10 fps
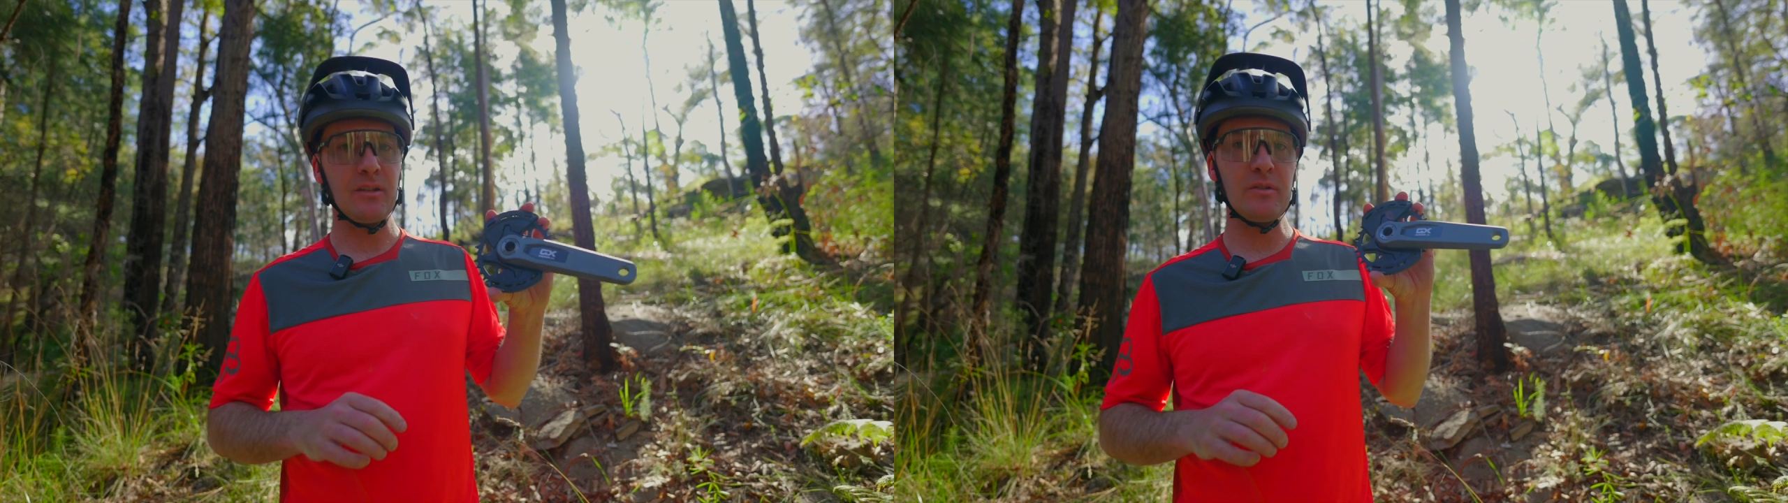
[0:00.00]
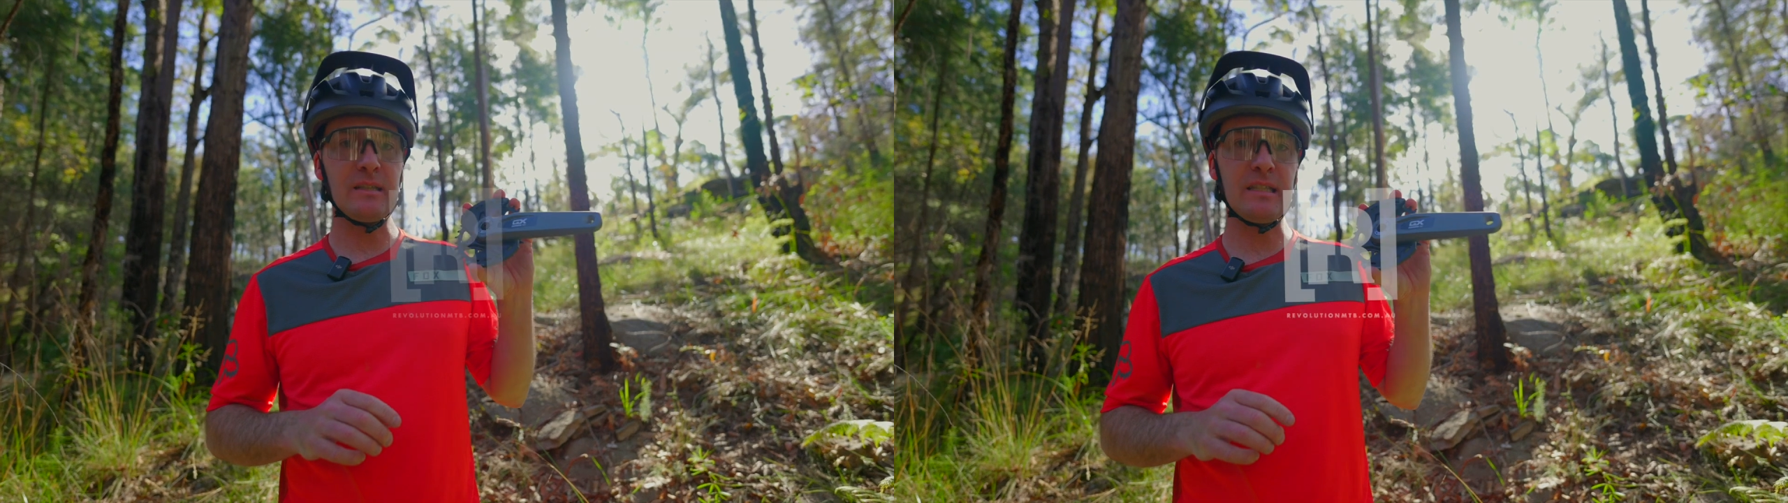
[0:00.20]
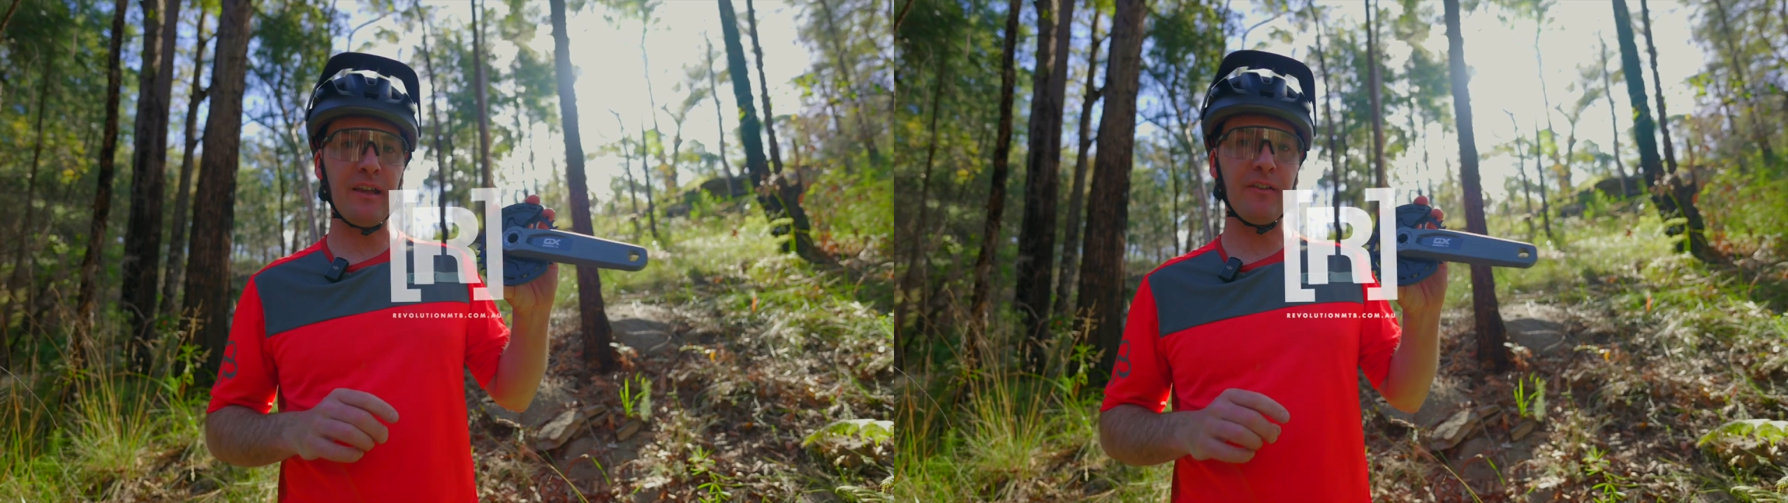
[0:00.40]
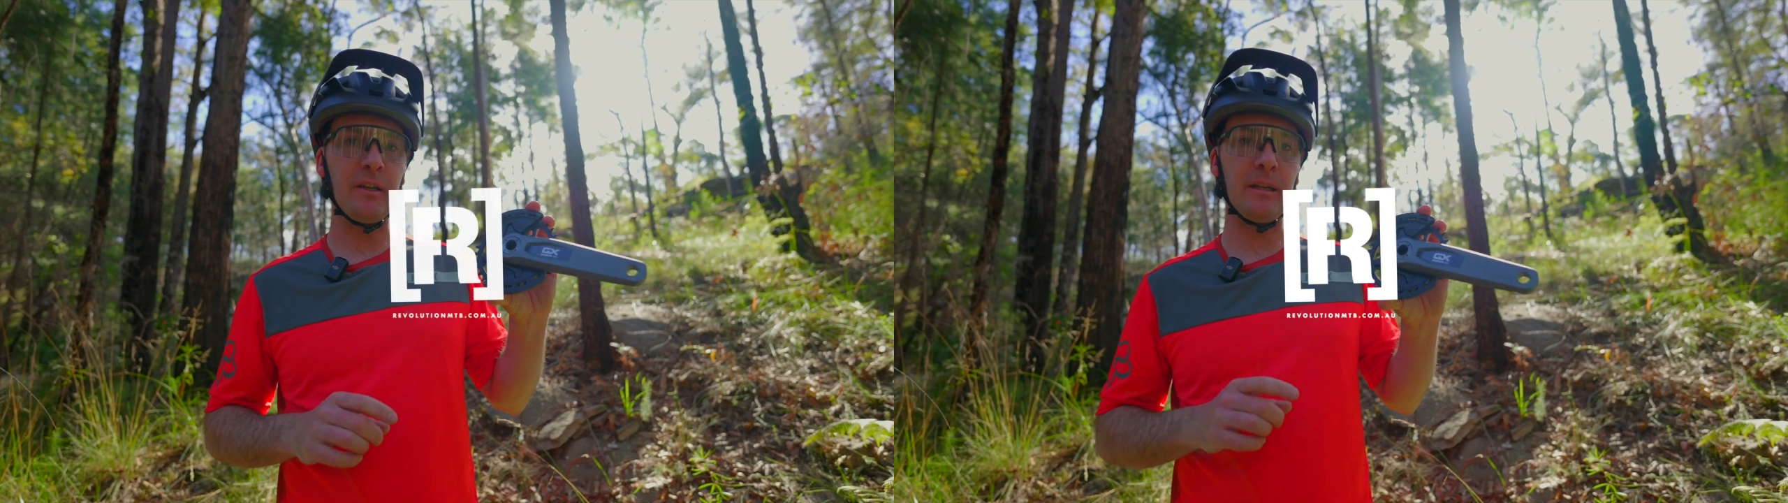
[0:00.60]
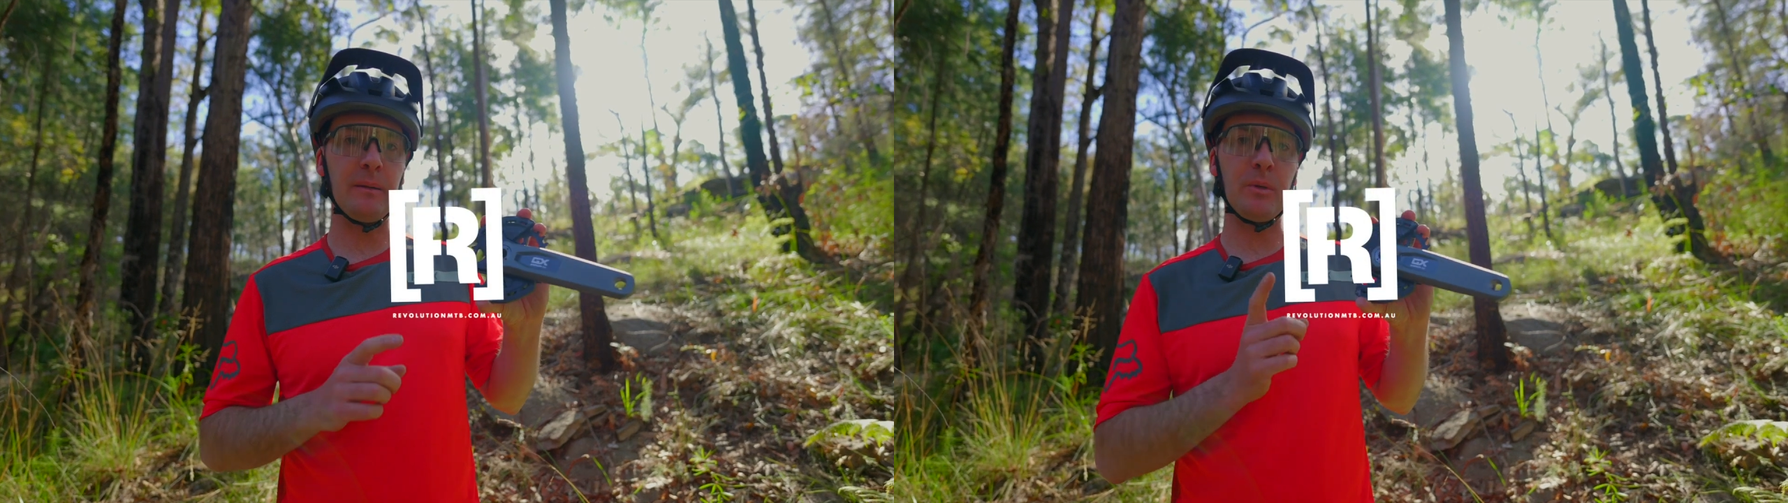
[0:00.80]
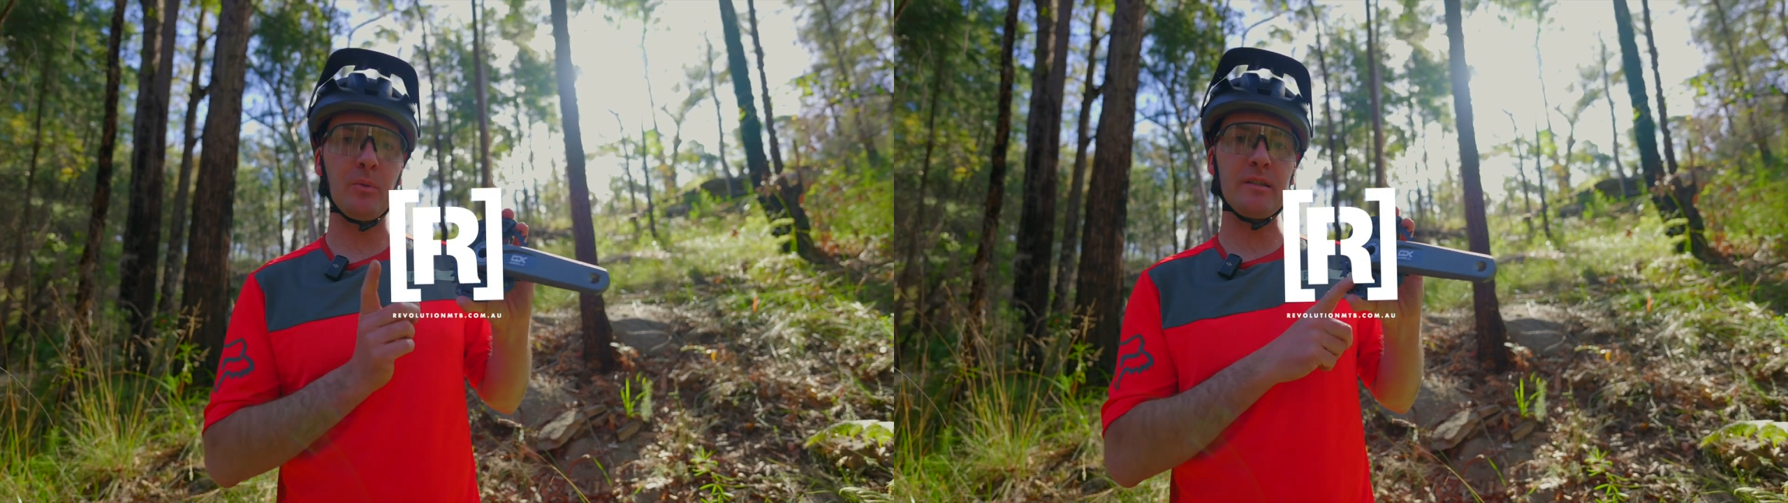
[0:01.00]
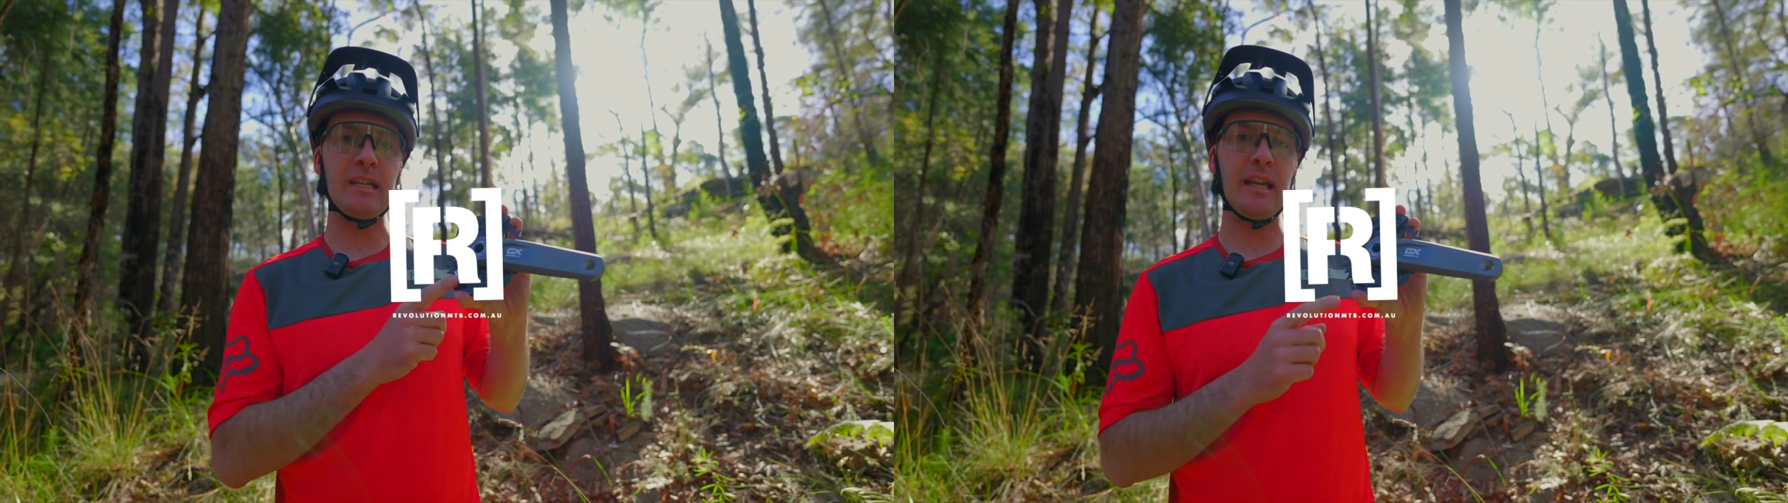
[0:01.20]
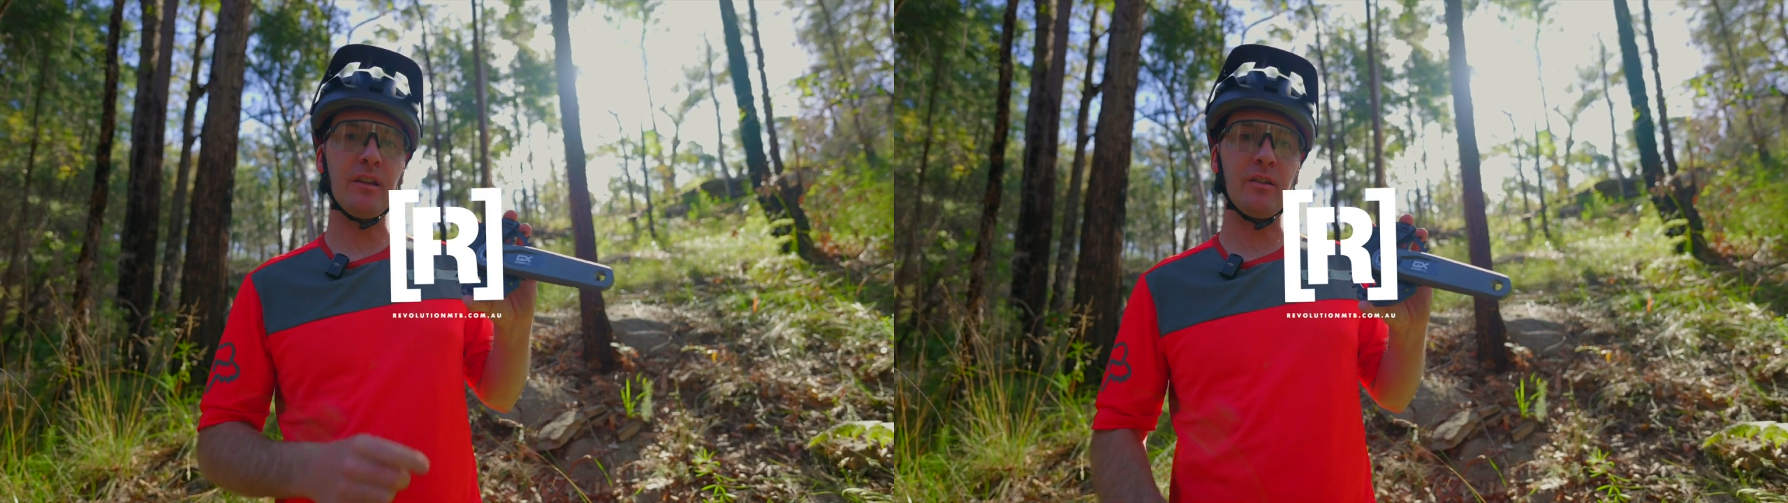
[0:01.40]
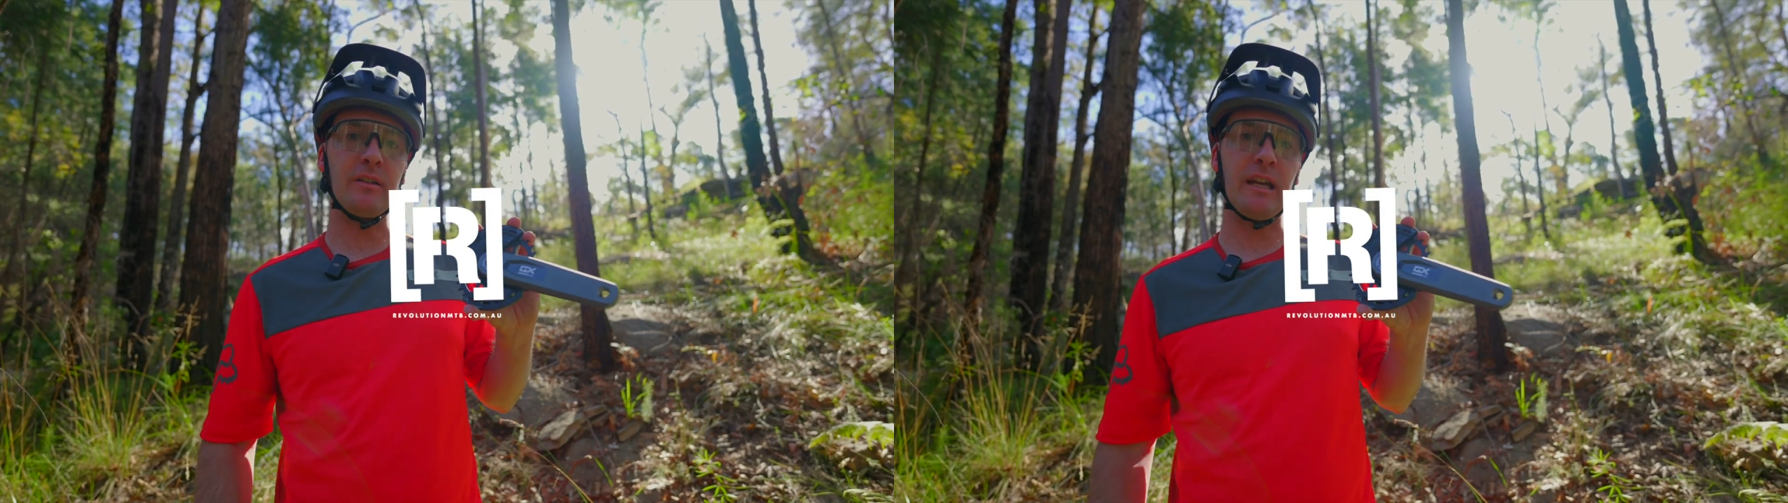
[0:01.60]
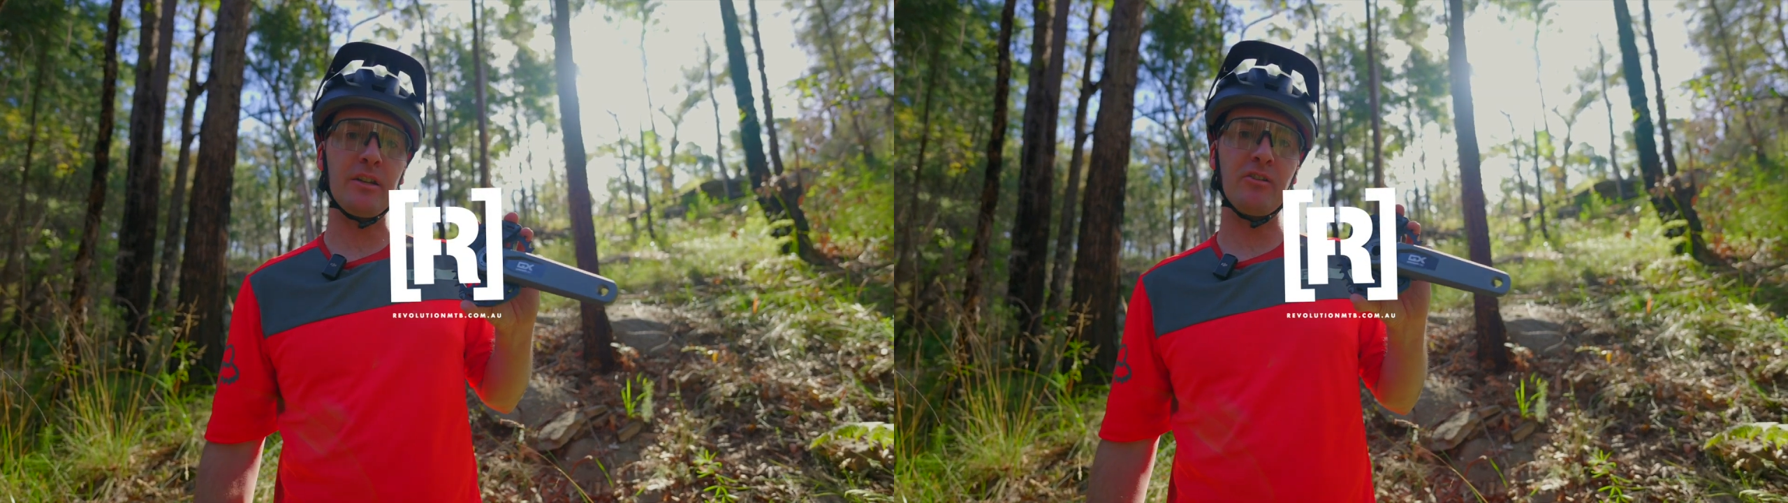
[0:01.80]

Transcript: could definitely be worth taking a look at.